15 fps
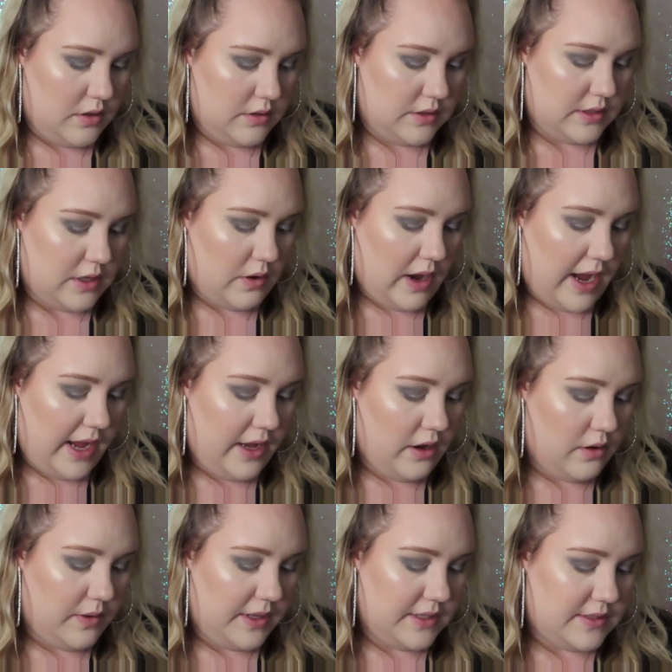So I
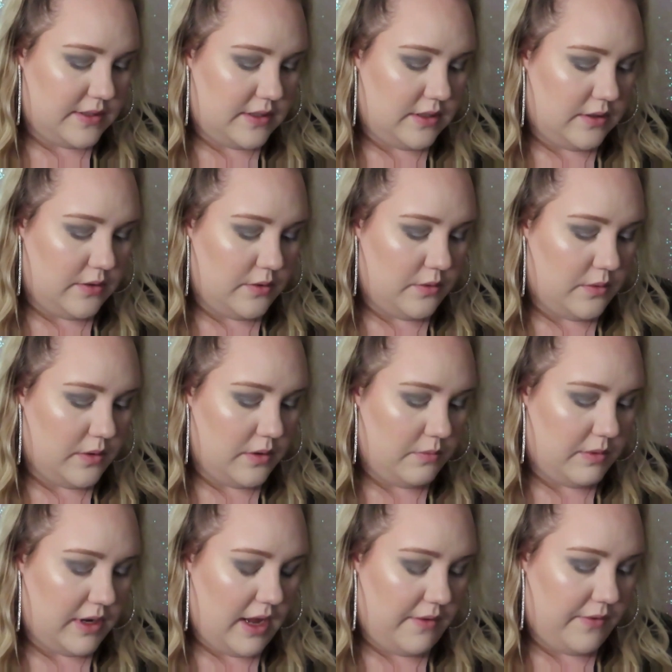always do,
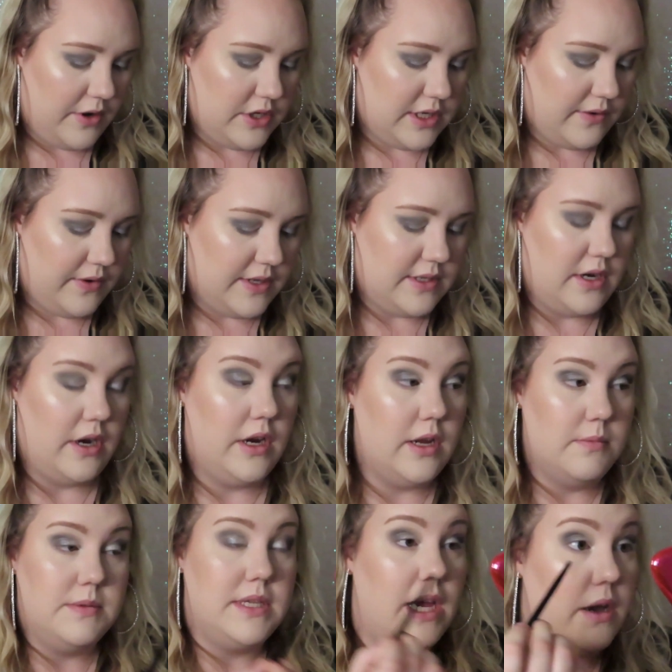whenever Jeffree Star
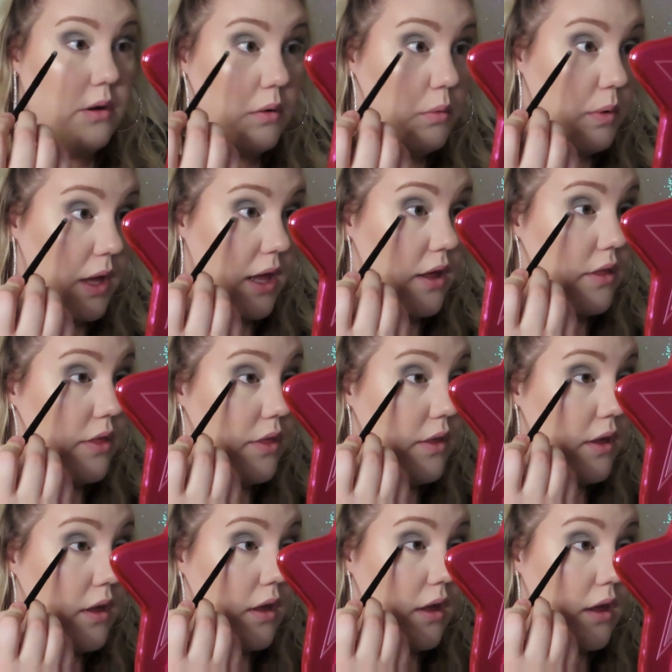comes out with
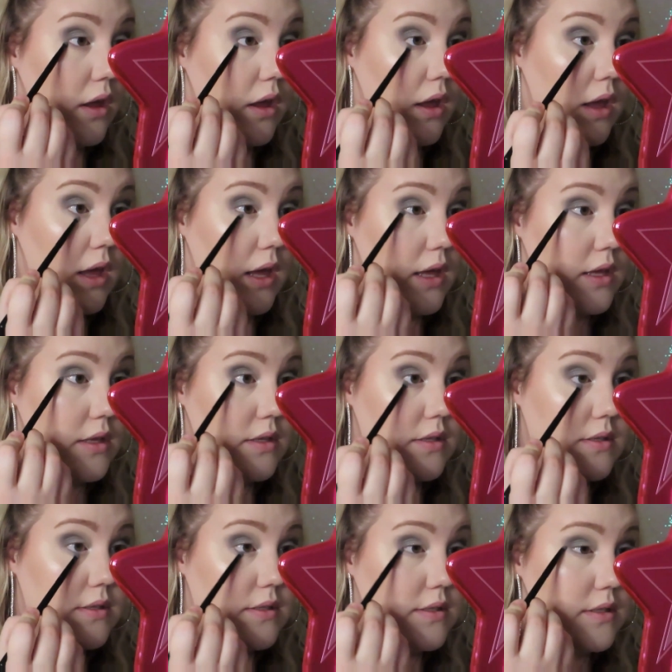
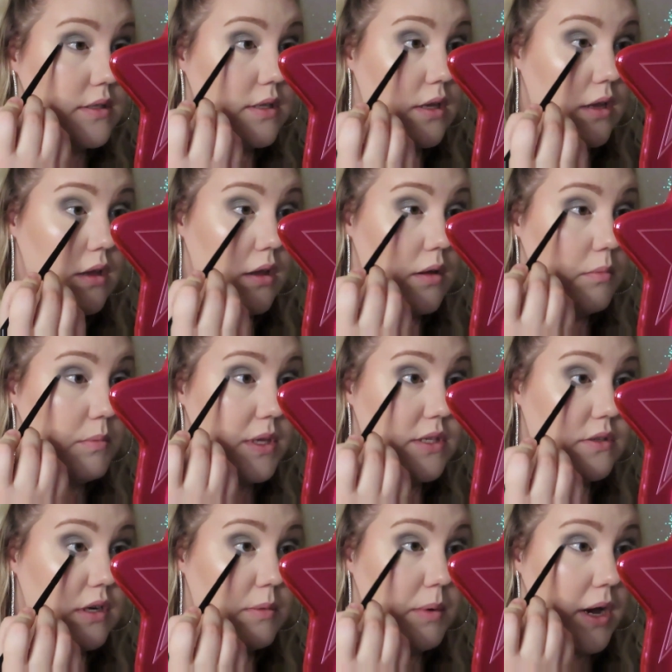his
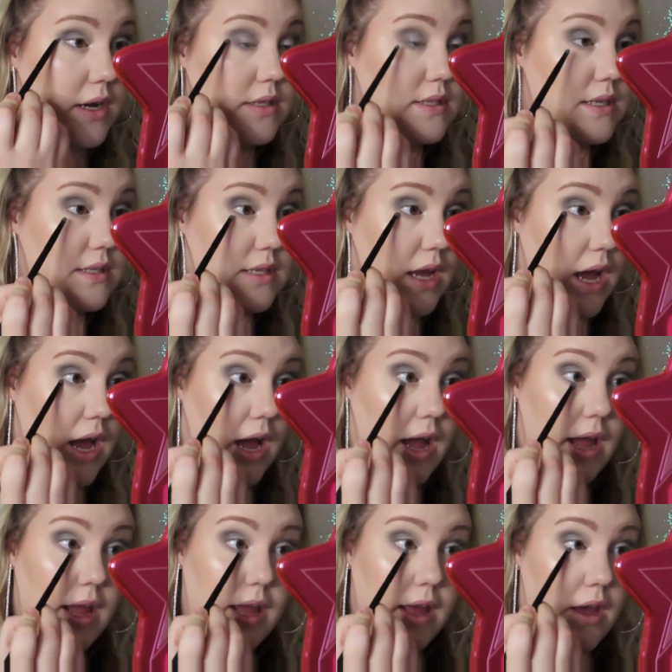mystery boxes,
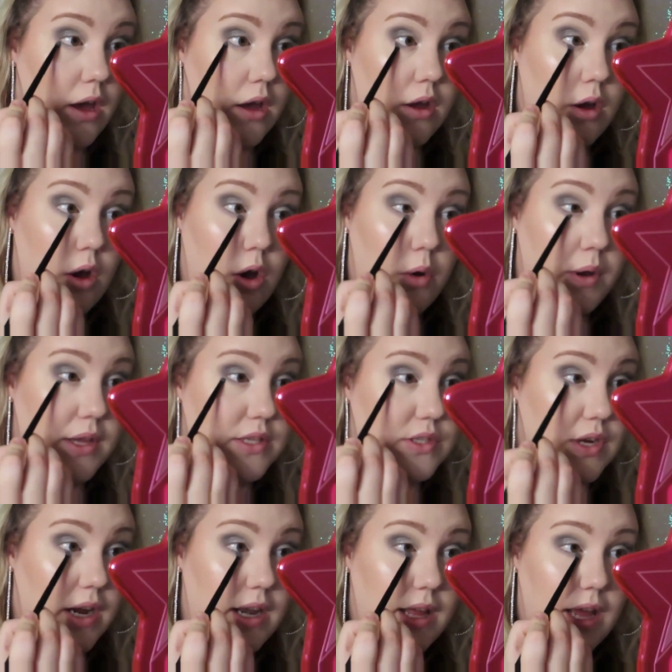I always
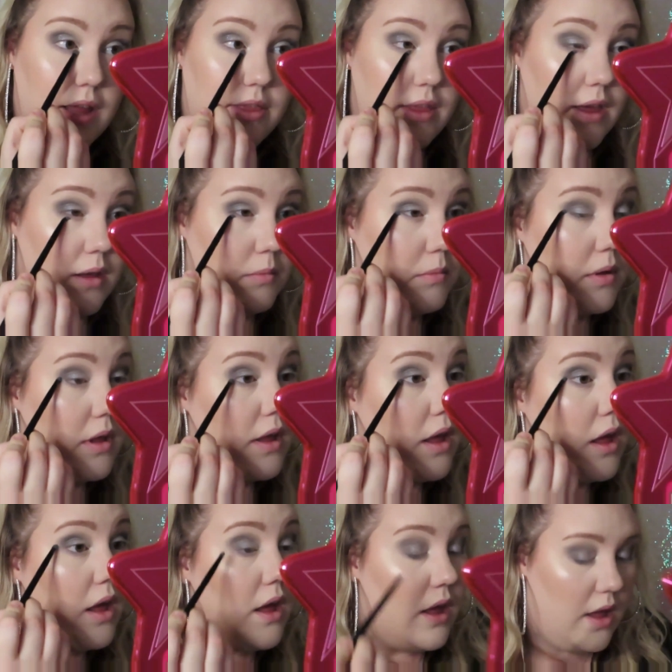try to get them.
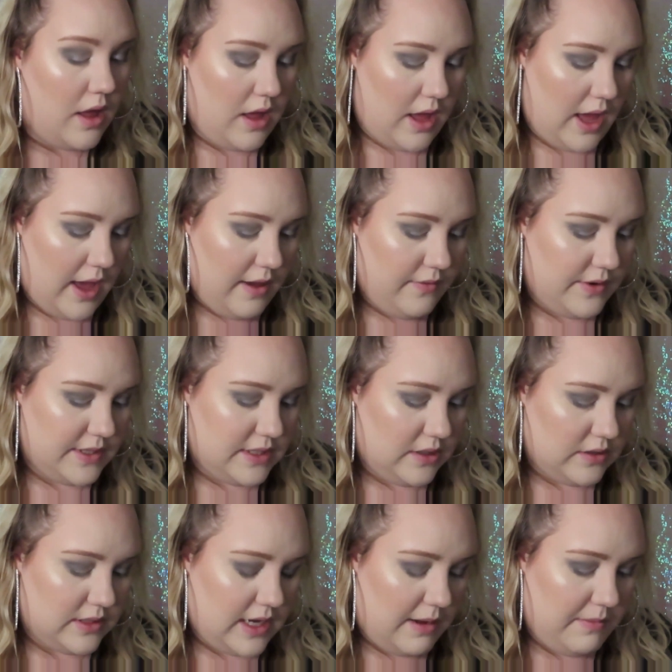Every
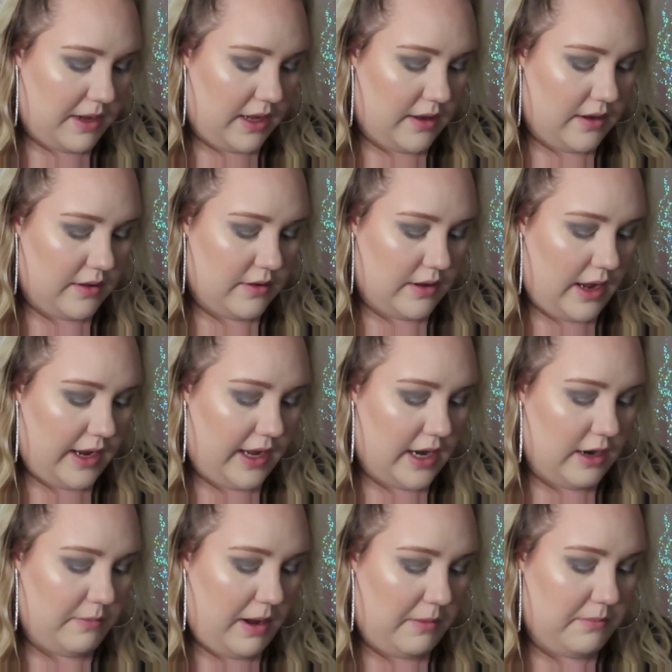single time I get
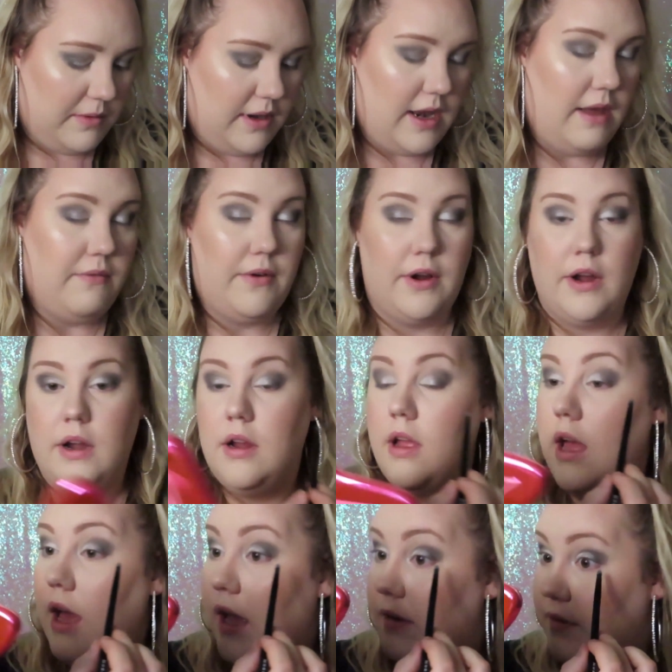them, I'm never
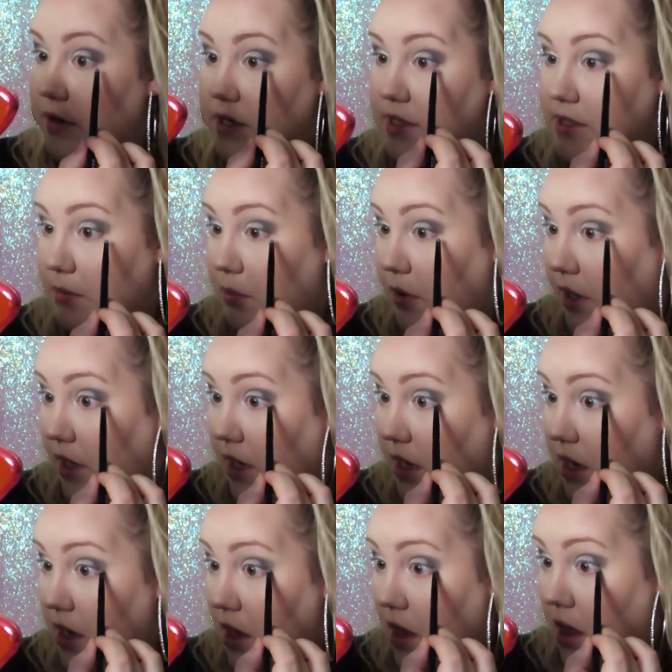ever
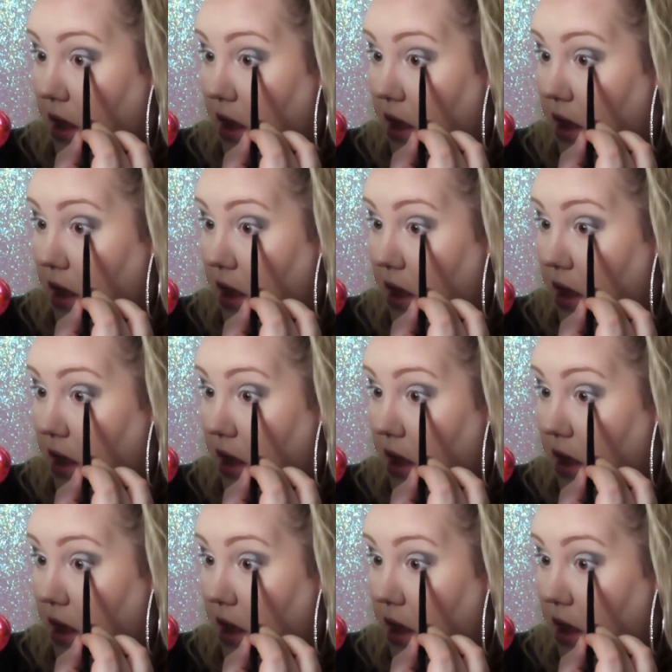disappointed.